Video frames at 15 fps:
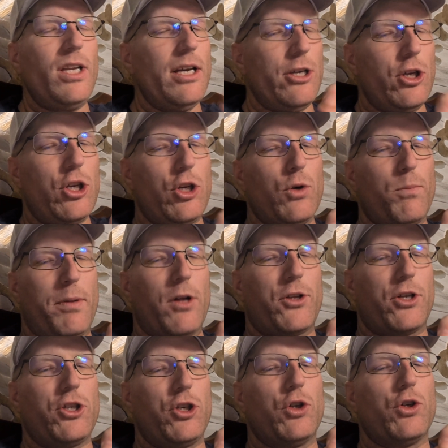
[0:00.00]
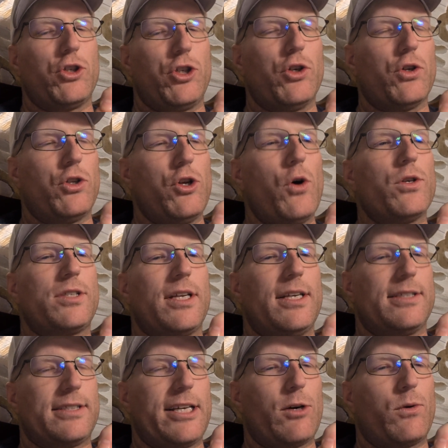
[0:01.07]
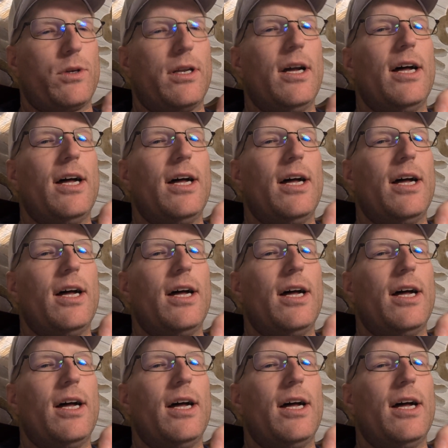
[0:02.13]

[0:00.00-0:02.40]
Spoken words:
You'll notice the distinct